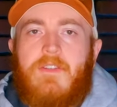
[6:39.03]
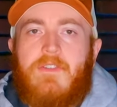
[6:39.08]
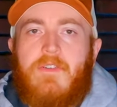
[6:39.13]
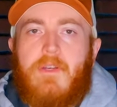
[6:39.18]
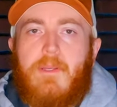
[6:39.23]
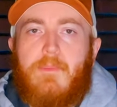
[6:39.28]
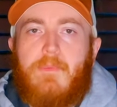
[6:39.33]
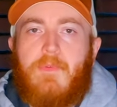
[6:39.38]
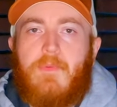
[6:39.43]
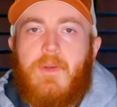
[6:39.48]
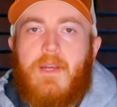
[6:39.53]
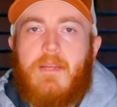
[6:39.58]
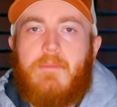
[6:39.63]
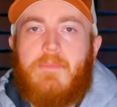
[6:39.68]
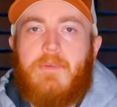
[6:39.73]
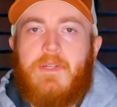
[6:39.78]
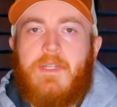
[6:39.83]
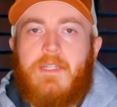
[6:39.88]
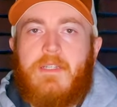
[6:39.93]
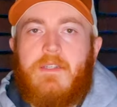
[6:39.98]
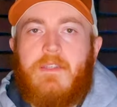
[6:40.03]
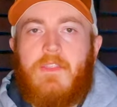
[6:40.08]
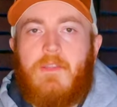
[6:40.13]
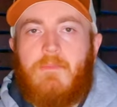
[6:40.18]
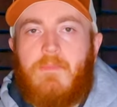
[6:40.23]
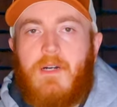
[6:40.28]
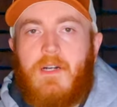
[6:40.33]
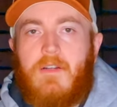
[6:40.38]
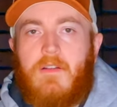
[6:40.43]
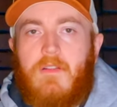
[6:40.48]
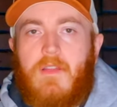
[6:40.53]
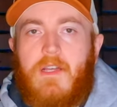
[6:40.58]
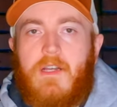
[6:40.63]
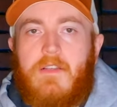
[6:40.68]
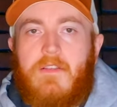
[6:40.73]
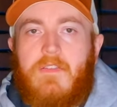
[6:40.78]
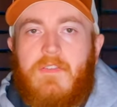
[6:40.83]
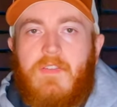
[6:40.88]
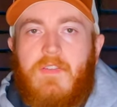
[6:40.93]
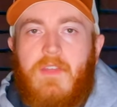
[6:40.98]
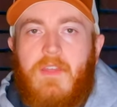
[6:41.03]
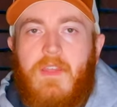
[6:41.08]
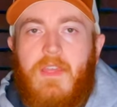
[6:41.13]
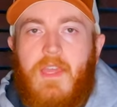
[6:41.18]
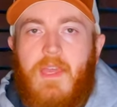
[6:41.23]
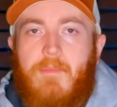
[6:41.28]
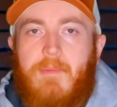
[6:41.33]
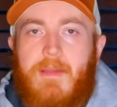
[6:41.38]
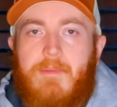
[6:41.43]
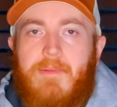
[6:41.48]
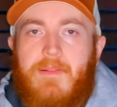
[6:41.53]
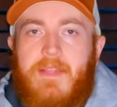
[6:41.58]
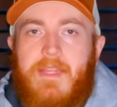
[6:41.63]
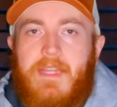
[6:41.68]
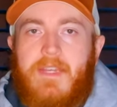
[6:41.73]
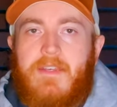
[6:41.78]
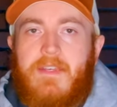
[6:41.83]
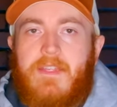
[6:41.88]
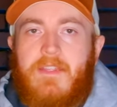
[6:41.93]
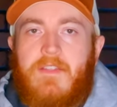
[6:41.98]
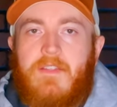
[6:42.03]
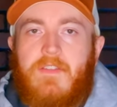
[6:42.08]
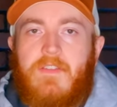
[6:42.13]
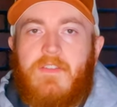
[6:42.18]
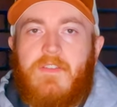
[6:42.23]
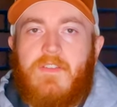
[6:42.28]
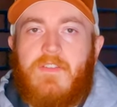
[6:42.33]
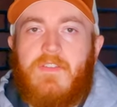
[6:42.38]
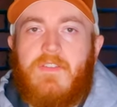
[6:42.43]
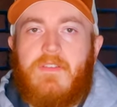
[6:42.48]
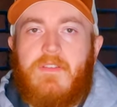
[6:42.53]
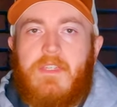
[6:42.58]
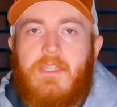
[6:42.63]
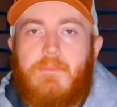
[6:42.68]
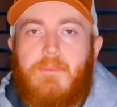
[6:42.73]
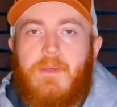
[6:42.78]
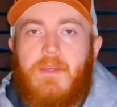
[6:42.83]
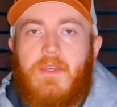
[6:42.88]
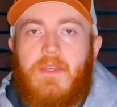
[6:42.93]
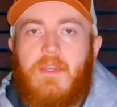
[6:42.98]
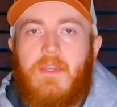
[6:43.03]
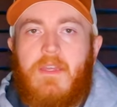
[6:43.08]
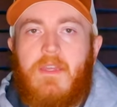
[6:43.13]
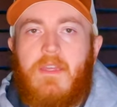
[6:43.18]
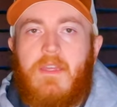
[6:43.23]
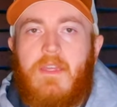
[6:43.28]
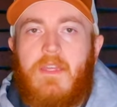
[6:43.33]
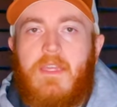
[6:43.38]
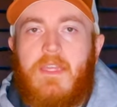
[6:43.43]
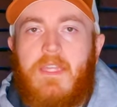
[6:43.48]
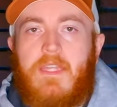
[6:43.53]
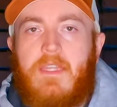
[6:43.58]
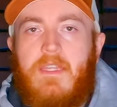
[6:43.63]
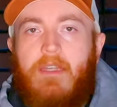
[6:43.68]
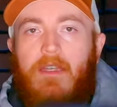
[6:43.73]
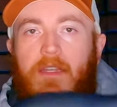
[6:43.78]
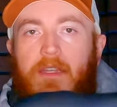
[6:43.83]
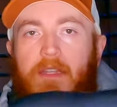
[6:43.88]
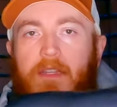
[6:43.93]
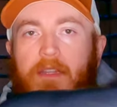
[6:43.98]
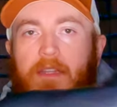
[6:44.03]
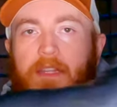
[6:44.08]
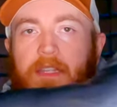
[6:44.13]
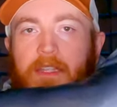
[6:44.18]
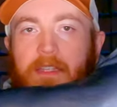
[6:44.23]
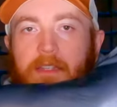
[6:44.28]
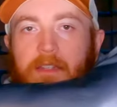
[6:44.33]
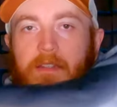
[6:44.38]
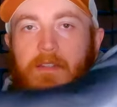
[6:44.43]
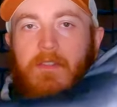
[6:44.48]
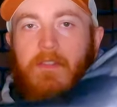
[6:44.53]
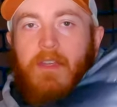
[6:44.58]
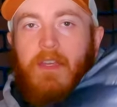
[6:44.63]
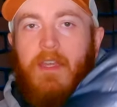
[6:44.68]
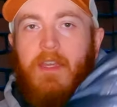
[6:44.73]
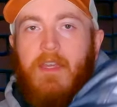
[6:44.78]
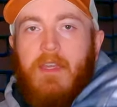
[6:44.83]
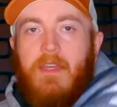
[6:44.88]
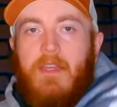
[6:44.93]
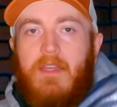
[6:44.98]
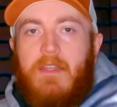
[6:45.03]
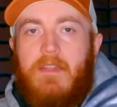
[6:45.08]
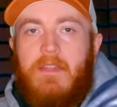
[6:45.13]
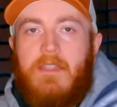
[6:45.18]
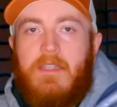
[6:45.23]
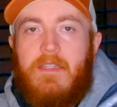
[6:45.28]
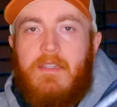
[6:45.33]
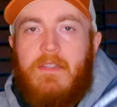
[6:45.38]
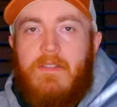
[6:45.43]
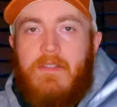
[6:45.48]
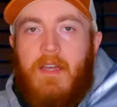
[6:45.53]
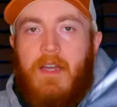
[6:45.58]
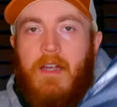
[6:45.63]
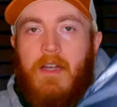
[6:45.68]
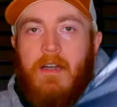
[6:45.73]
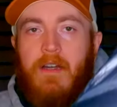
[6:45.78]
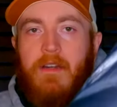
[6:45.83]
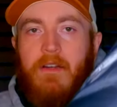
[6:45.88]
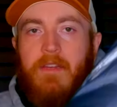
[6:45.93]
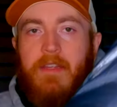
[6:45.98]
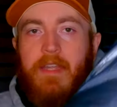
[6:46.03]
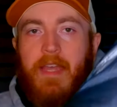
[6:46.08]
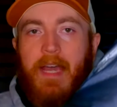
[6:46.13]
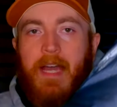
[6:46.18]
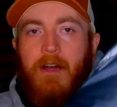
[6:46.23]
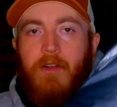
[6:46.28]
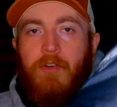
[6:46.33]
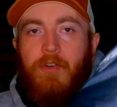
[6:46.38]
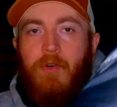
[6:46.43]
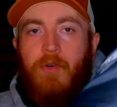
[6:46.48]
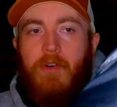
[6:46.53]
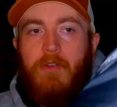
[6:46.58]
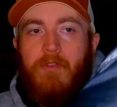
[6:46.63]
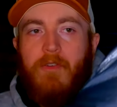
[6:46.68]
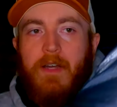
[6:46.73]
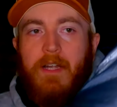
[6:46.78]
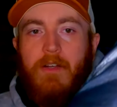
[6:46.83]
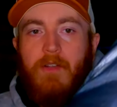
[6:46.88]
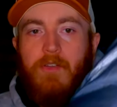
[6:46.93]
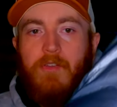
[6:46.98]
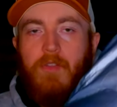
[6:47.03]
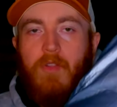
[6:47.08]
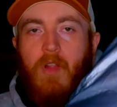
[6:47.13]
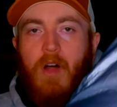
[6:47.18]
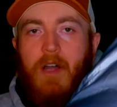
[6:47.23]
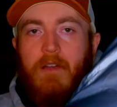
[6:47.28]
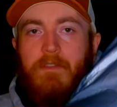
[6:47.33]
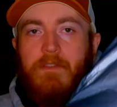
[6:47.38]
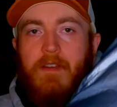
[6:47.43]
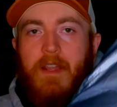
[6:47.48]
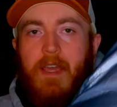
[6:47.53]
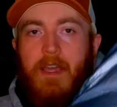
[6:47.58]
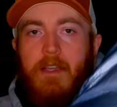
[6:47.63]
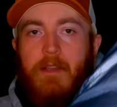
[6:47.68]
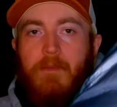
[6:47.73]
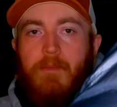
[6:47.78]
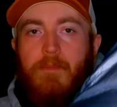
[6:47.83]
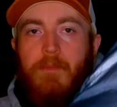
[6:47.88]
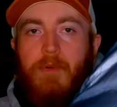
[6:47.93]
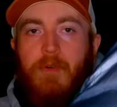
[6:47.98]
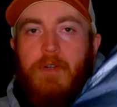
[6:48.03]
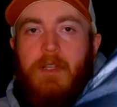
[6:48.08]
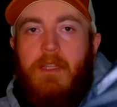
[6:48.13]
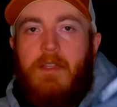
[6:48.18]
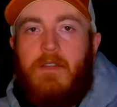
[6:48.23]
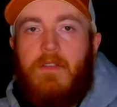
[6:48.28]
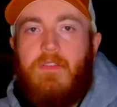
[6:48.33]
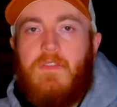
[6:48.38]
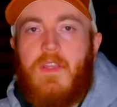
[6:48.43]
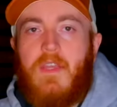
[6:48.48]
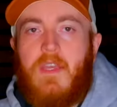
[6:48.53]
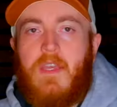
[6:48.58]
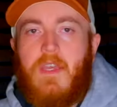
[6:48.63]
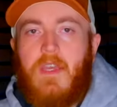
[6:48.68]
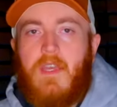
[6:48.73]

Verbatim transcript: the trips where I bring the mukluks, my plan is to sleep in these. These are the Outdoor Vitals LoftTek booties.